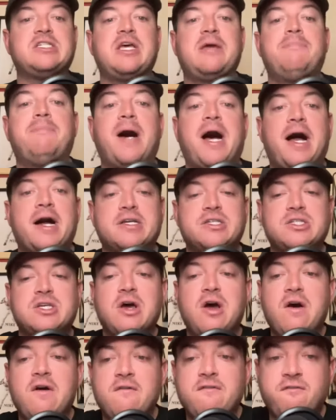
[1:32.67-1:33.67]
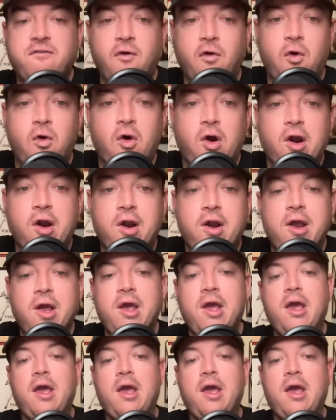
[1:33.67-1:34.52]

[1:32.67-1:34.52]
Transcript: a box for